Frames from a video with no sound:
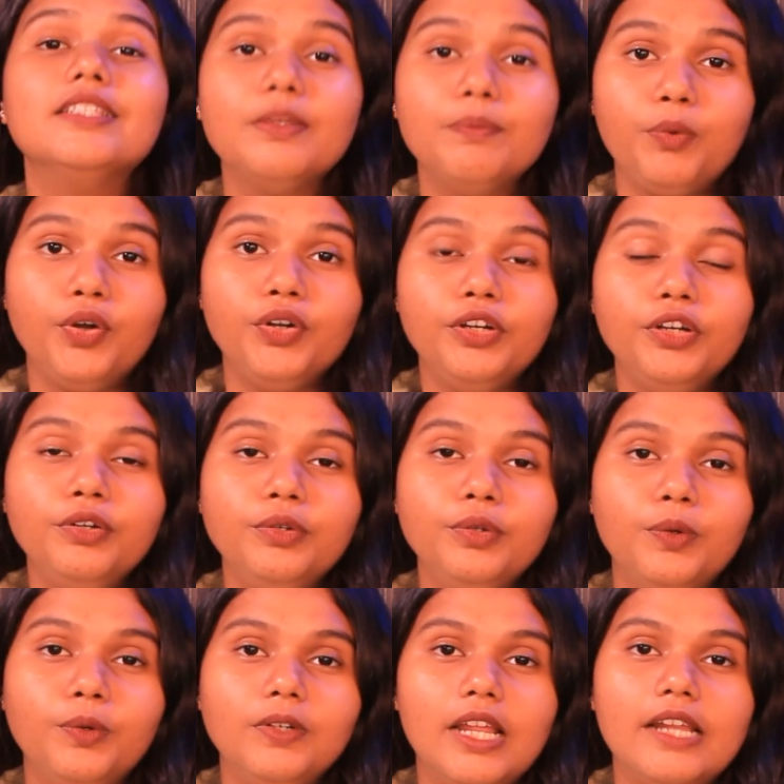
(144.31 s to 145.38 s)
is important to
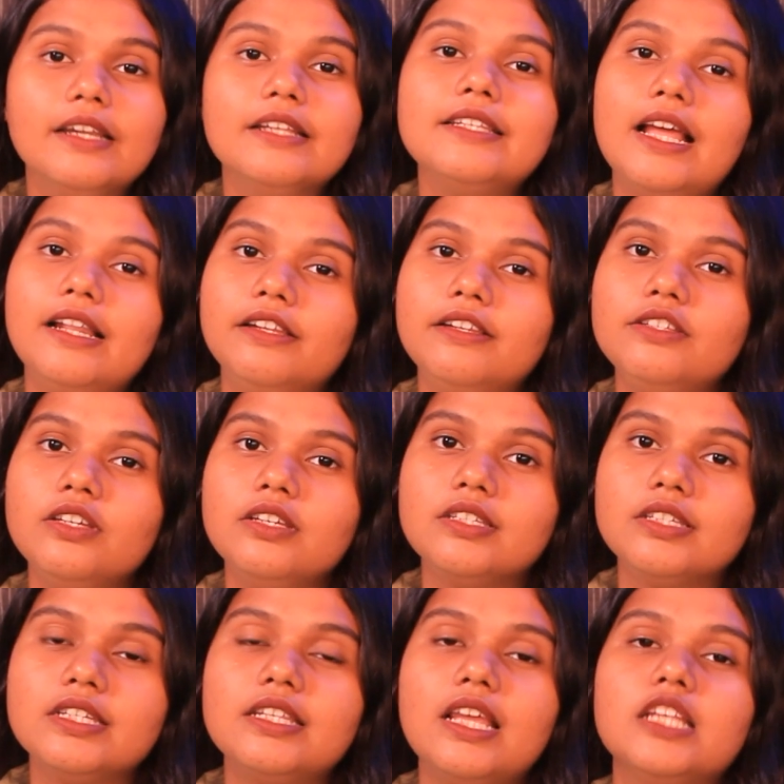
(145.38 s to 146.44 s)
note that the salary
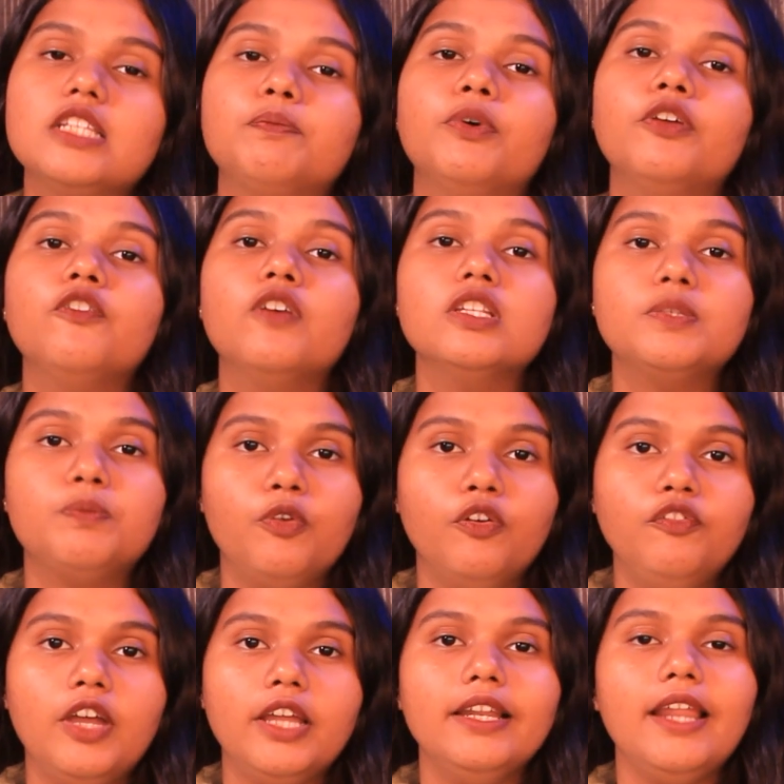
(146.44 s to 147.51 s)
changes as per one's
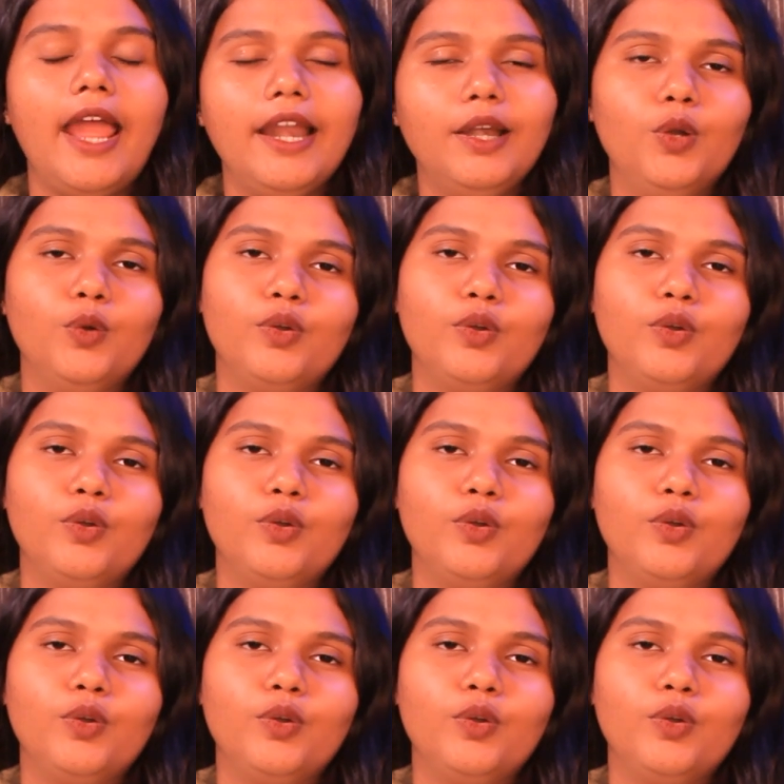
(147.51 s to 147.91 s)
profile and